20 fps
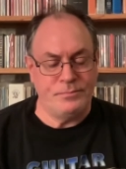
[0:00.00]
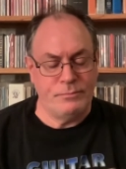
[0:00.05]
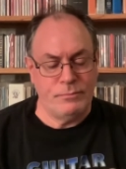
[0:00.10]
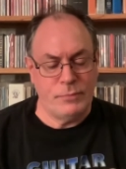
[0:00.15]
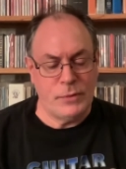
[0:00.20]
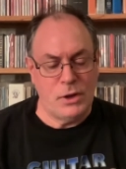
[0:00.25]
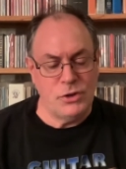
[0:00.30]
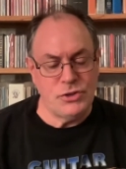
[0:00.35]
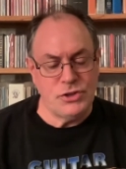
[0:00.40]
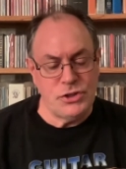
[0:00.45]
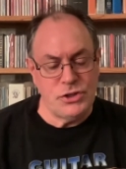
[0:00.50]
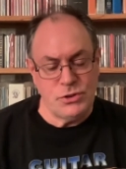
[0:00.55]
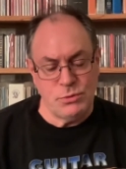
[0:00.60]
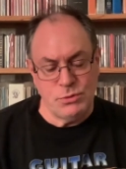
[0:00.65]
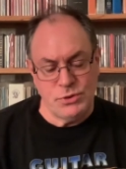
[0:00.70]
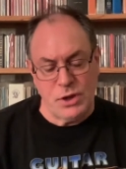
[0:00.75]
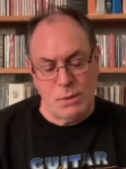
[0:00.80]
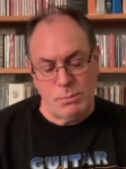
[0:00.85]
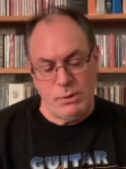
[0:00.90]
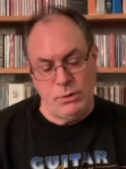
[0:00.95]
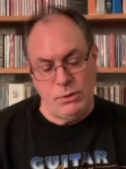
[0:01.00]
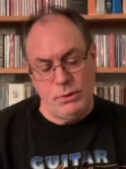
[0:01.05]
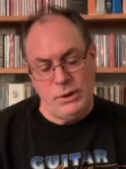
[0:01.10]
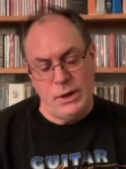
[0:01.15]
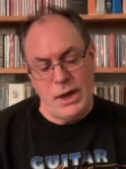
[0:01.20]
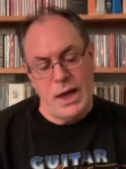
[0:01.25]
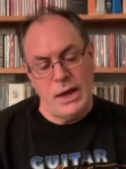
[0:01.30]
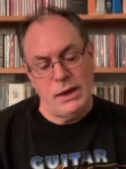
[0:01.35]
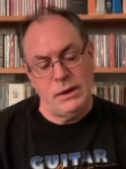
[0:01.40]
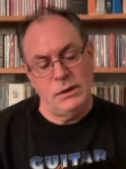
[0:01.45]
because this was
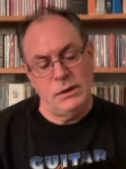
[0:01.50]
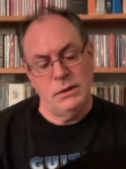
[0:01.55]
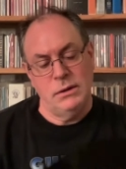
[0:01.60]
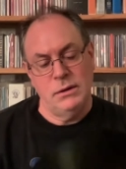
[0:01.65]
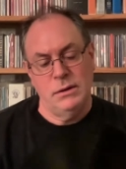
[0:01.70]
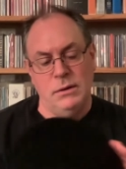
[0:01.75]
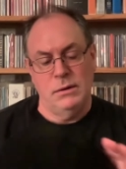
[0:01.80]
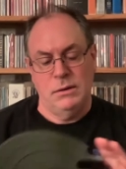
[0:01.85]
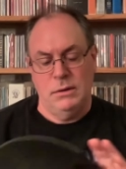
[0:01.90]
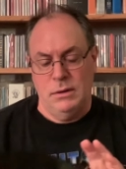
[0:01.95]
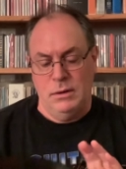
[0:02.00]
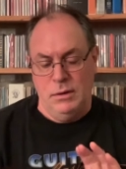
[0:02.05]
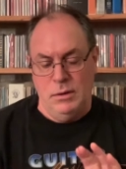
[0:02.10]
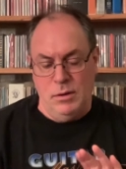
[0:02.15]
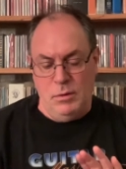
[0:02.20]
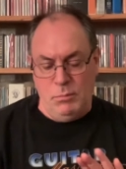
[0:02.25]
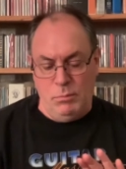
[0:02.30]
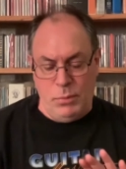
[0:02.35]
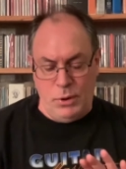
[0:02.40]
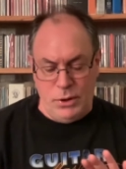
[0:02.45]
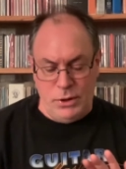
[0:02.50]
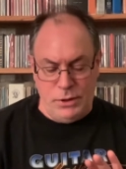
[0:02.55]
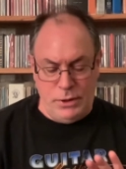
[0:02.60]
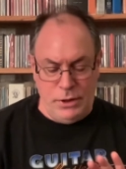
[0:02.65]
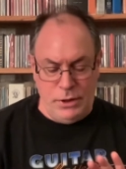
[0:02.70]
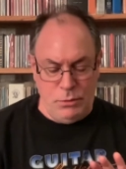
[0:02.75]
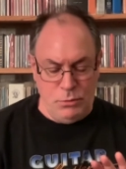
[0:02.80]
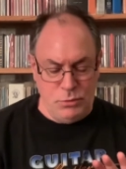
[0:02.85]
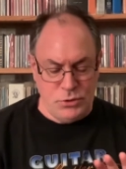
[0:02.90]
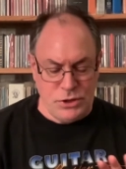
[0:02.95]
WEA, but
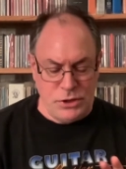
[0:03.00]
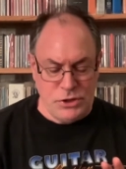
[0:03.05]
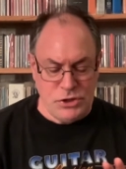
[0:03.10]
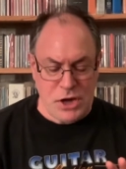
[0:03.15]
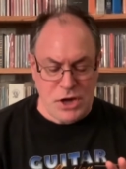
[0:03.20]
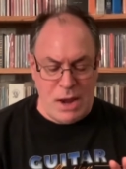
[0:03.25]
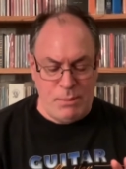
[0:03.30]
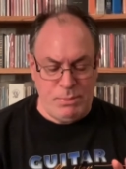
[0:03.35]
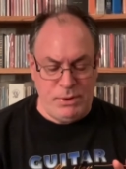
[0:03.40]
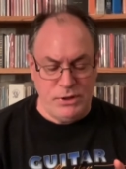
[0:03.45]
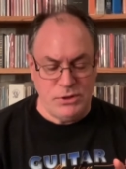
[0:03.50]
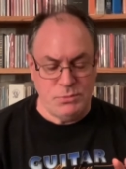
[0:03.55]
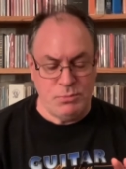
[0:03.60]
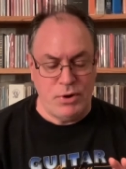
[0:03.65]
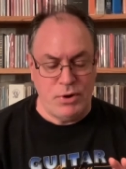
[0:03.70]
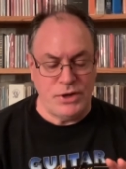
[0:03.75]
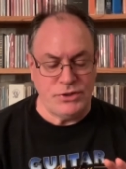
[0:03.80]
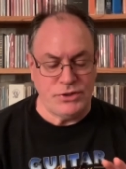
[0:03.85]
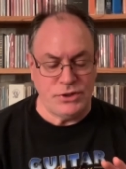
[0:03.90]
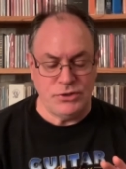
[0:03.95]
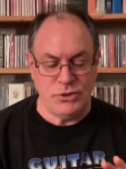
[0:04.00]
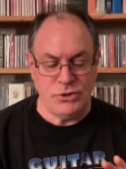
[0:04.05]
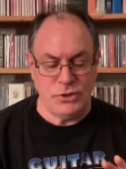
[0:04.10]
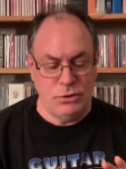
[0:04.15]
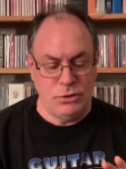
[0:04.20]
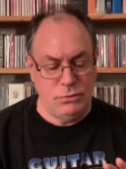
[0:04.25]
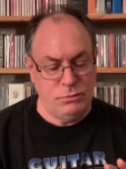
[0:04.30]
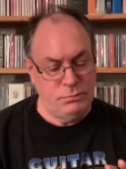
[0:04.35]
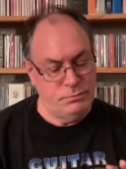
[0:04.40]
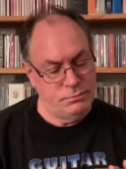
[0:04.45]
it was a Japanese pressing,
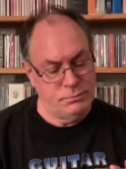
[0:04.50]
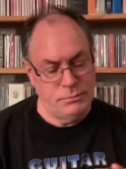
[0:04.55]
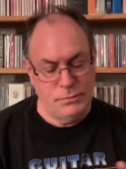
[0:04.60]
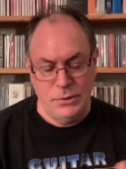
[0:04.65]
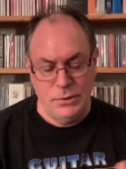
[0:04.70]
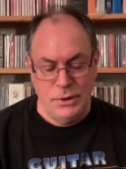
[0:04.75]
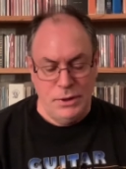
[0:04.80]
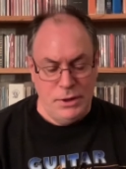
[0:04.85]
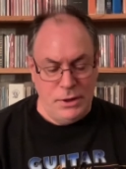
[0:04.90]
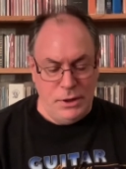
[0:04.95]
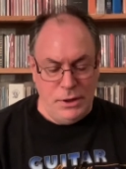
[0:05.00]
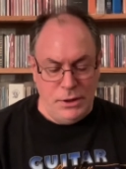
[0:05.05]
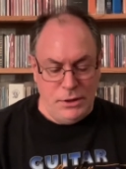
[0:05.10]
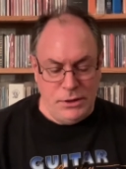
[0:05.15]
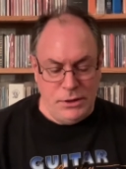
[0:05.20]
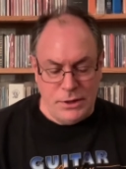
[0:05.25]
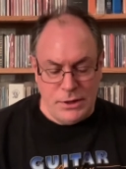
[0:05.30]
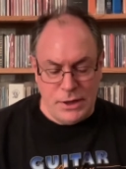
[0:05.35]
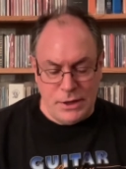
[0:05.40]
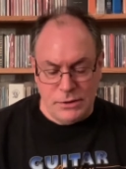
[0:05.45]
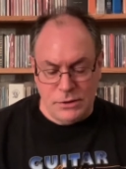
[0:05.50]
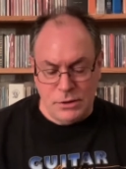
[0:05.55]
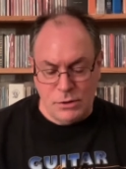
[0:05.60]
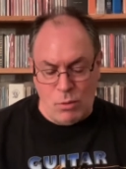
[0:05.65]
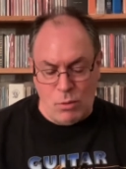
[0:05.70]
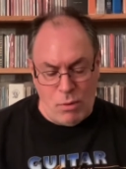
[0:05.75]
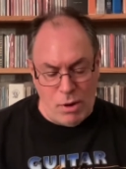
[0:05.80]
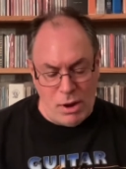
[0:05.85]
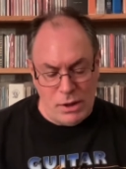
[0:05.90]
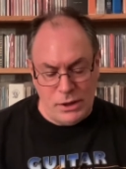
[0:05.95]
so you get the
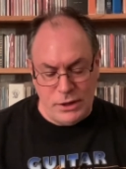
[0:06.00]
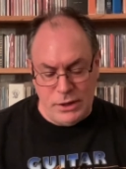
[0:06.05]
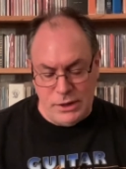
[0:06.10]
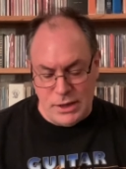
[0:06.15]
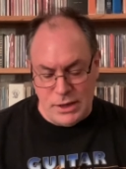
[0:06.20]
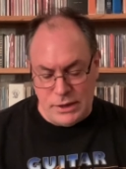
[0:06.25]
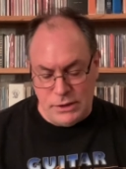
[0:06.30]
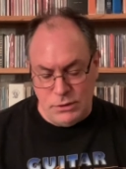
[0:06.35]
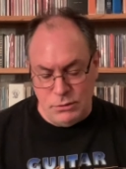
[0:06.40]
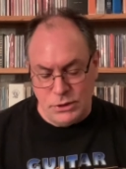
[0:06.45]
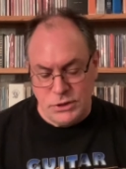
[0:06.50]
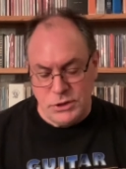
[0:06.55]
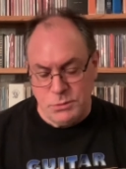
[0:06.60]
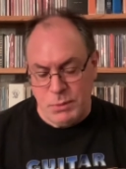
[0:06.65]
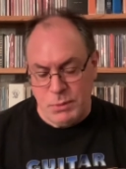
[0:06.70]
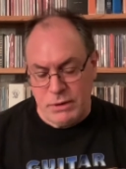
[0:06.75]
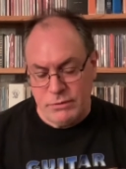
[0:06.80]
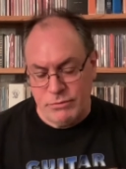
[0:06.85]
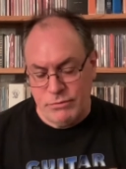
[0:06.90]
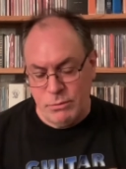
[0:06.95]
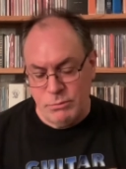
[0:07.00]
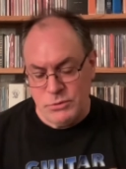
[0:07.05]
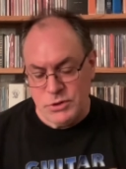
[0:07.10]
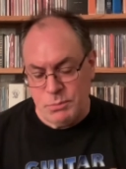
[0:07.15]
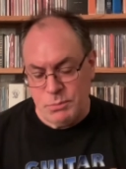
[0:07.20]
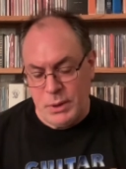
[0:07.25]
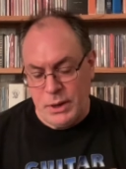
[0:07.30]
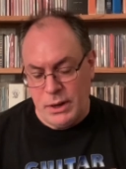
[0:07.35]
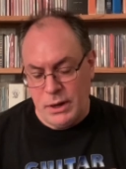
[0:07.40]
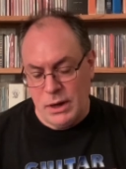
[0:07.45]
quality that you expect from
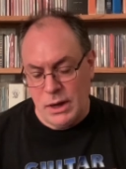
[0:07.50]
Japan.